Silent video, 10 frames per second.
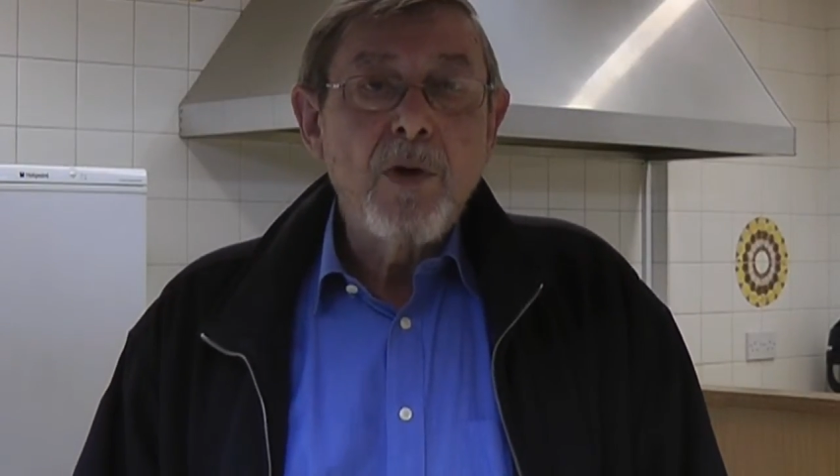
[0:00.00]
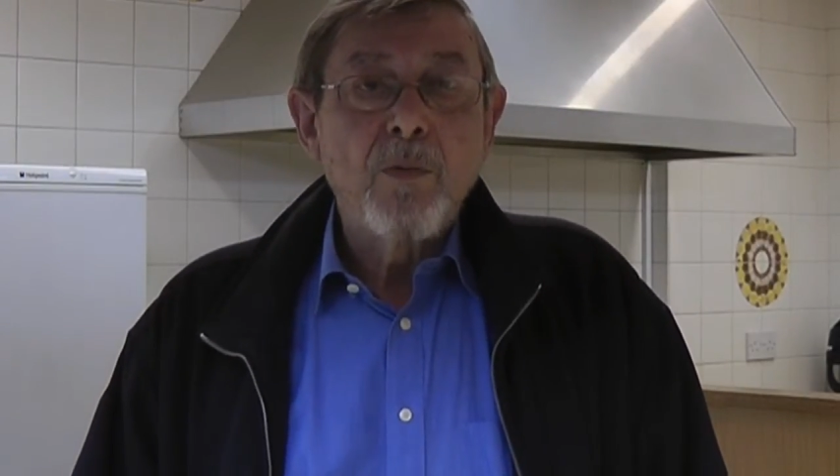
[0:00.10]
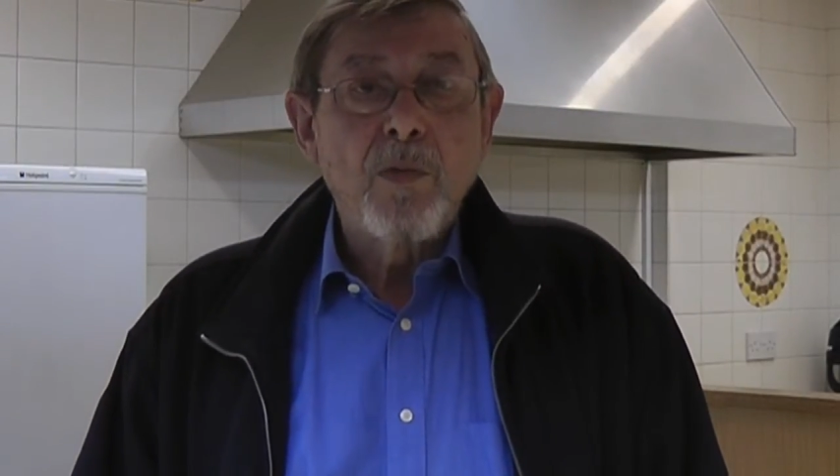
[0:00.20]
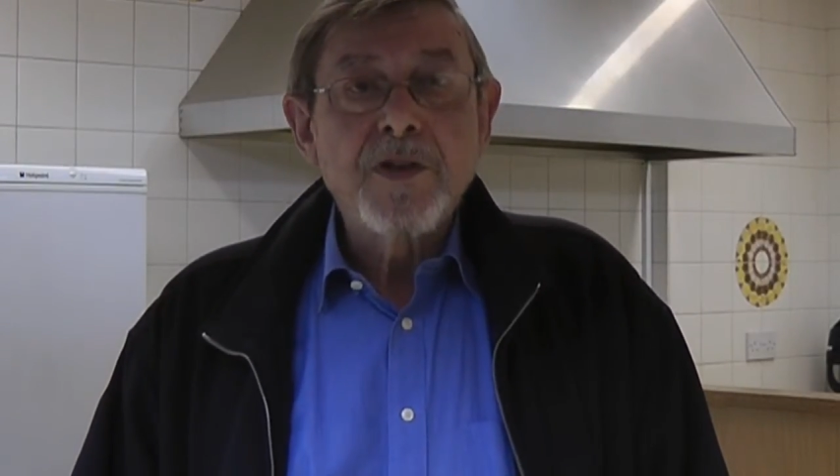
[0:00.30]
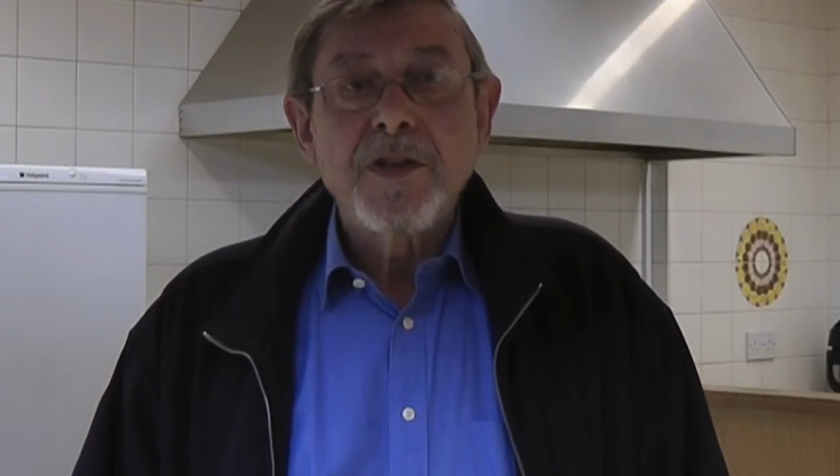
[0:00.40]

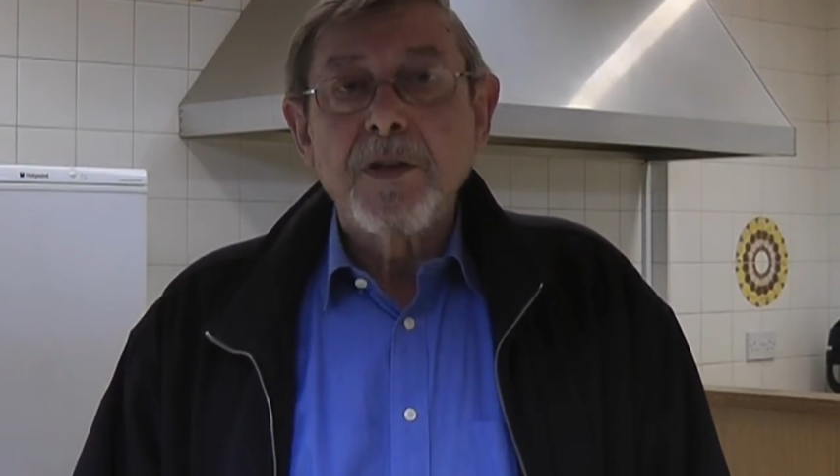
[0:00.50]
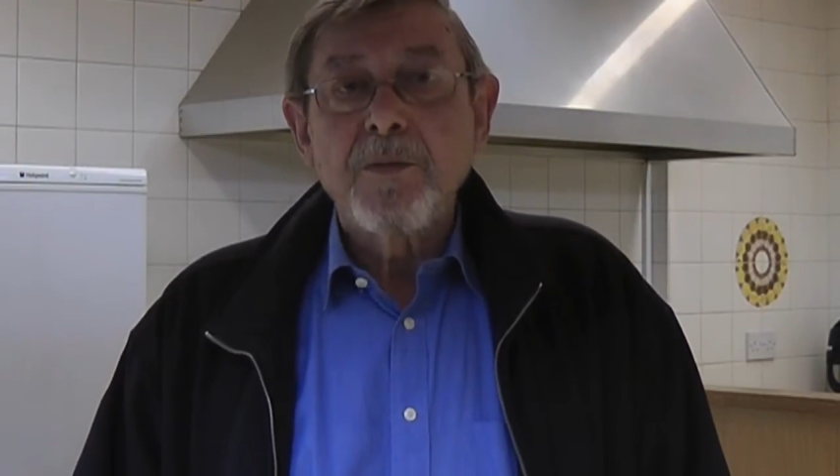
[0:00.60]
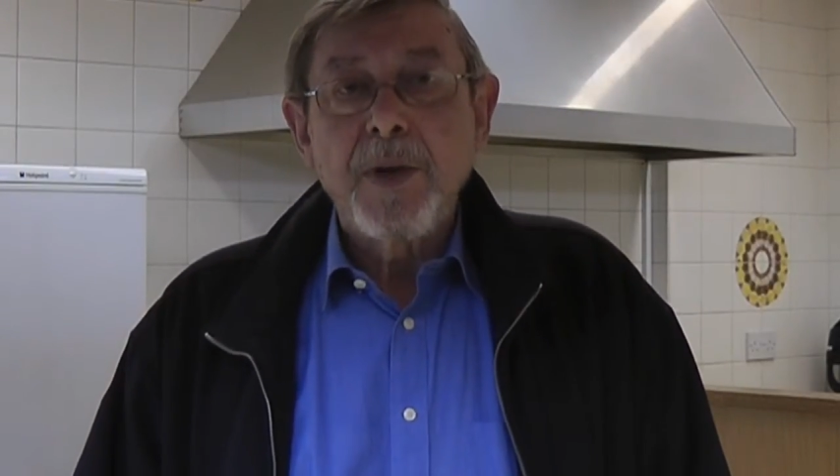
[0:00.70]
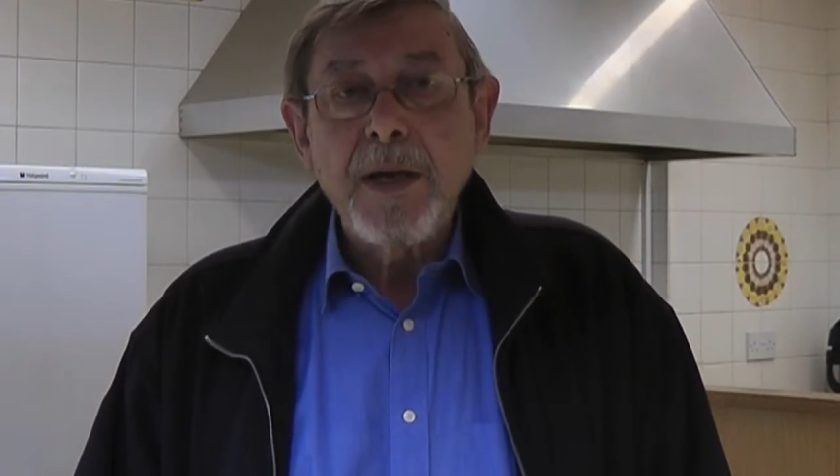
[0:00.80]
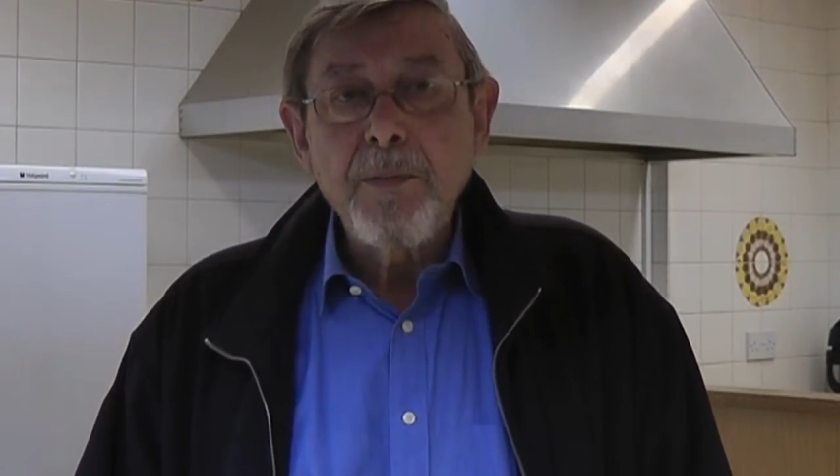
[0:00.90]
up was
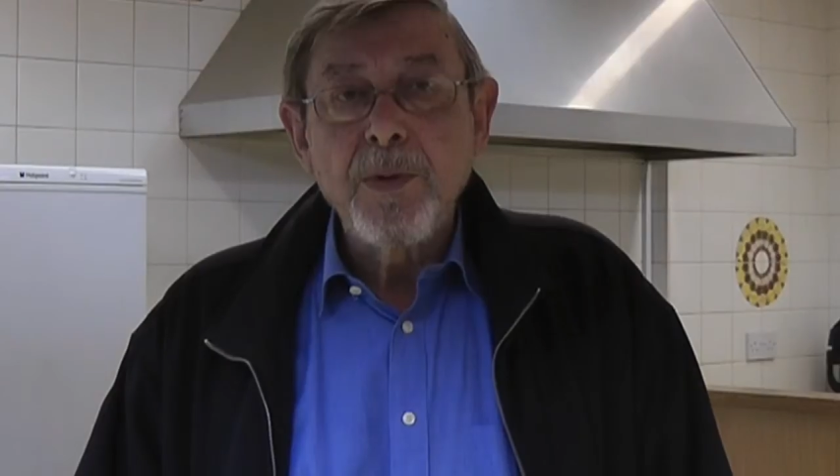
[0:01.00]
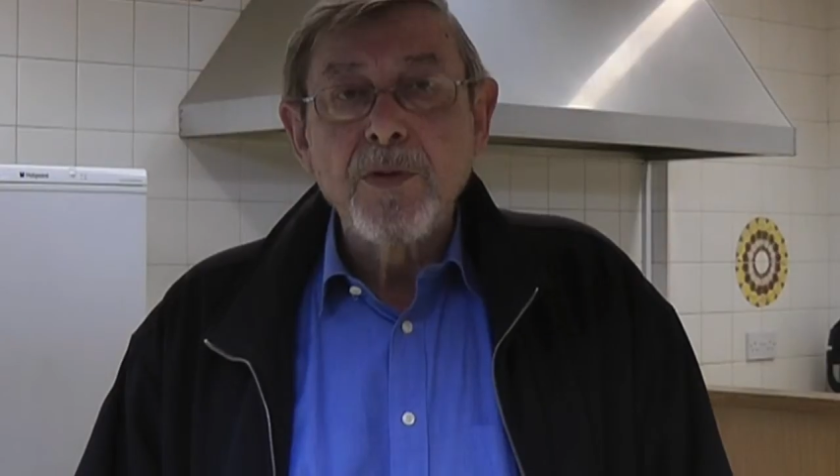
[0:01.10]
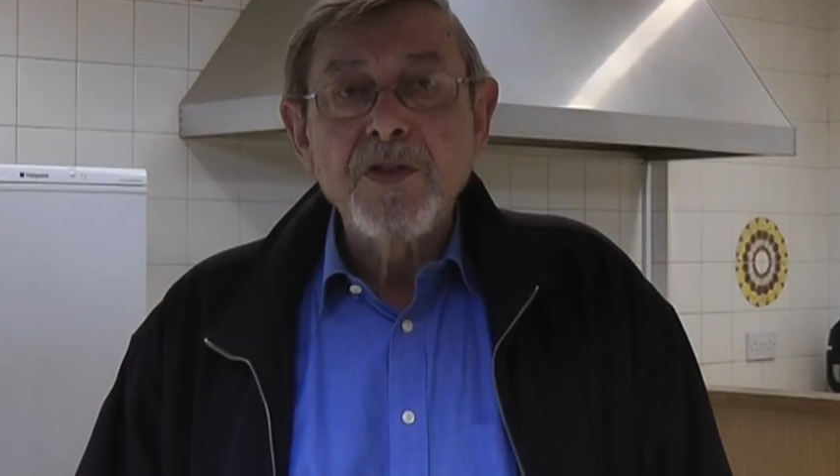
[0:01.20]
that people